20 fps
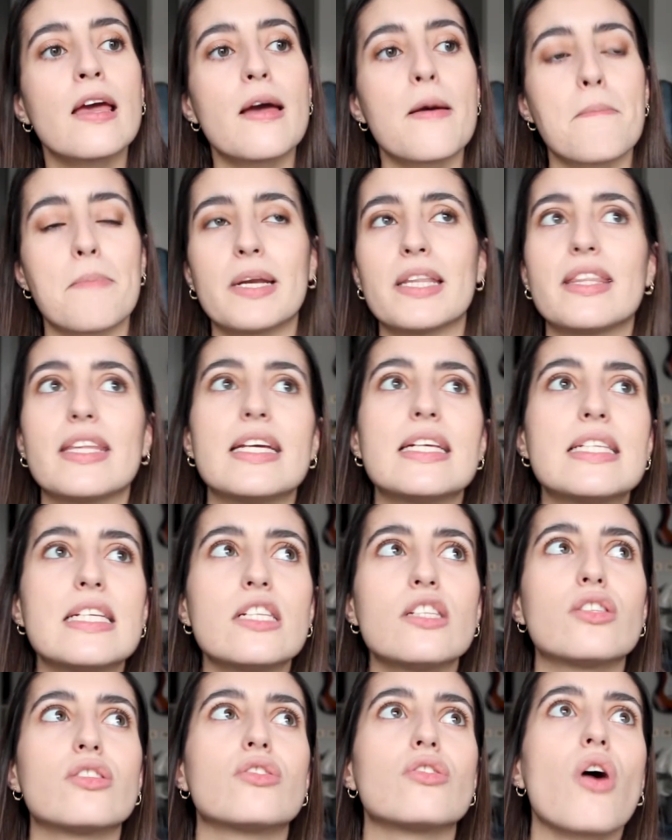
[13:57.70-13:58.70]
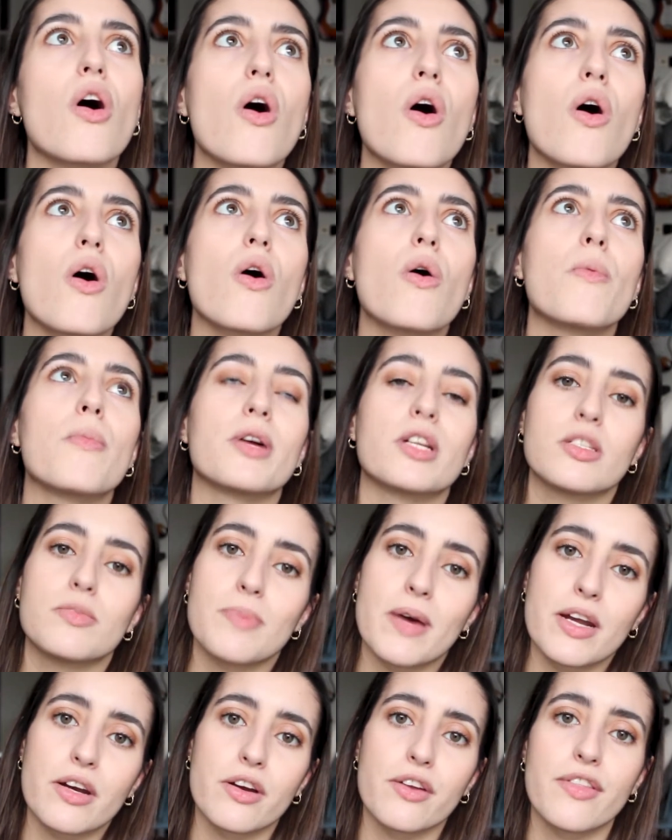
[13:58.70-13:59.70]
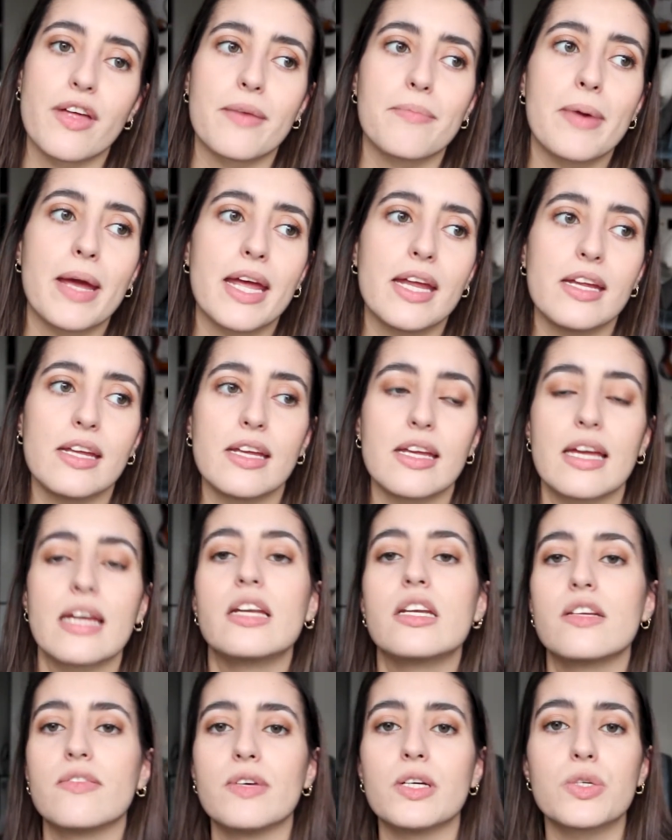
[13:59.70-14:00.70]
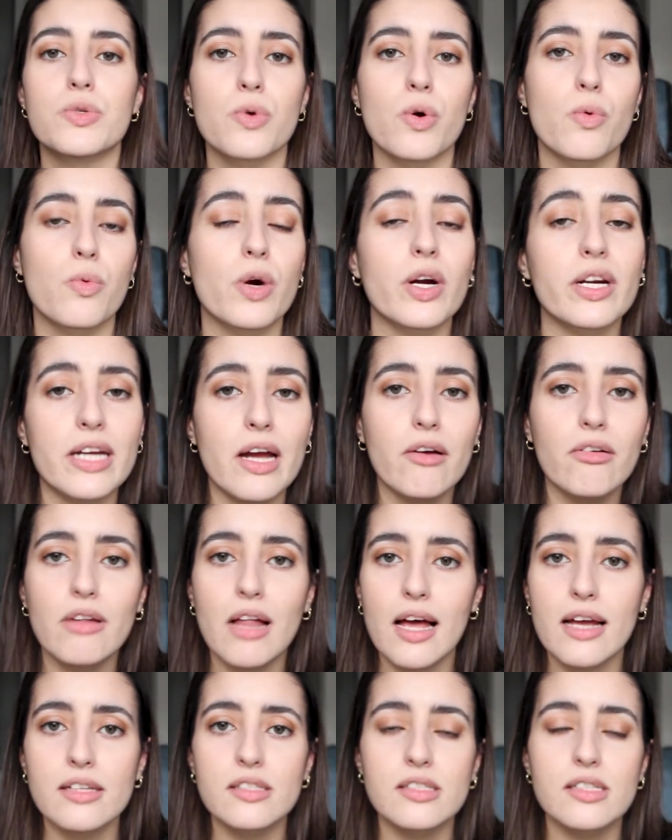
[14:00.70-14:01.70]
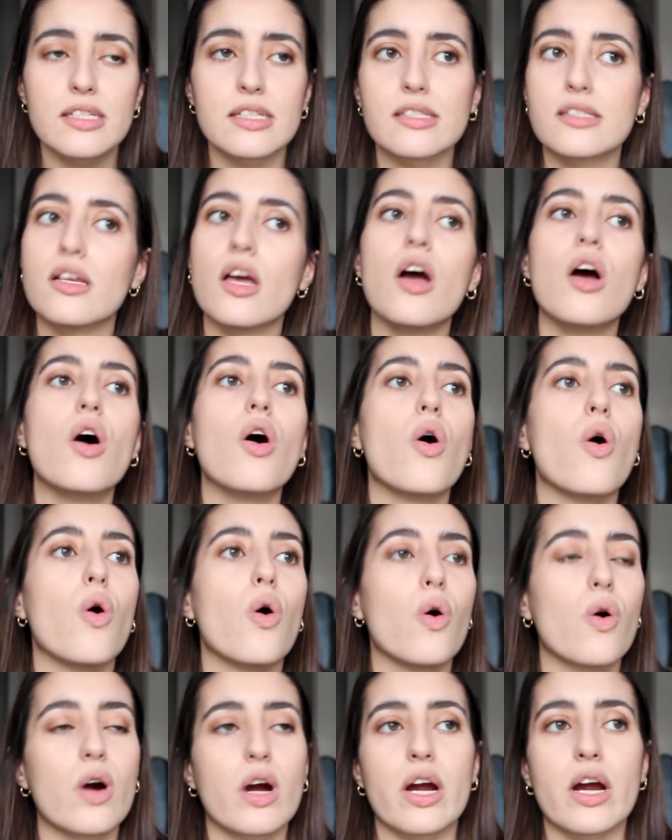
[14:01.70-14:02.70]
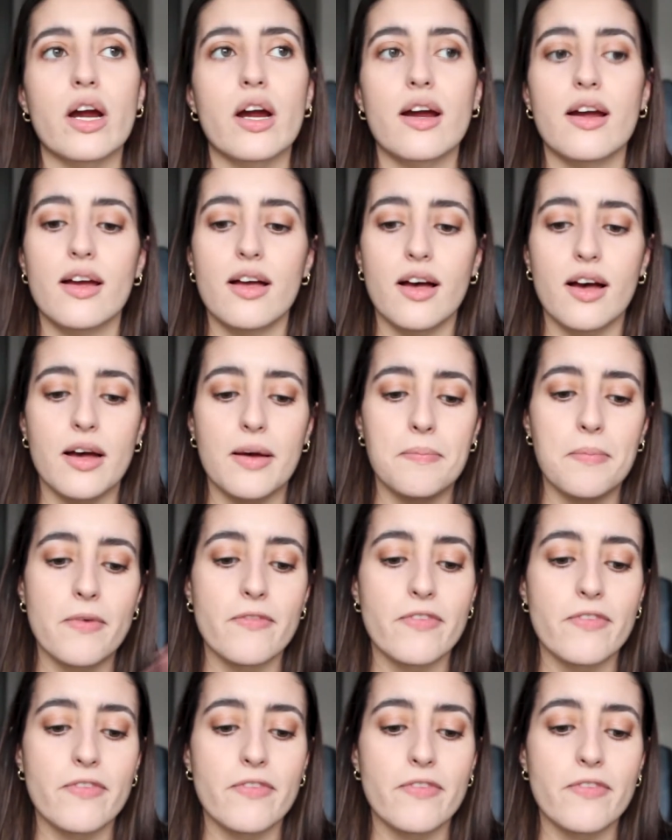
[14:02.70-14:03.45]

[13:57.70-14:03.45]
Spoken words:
But this is so much better than paying individual workout classes or a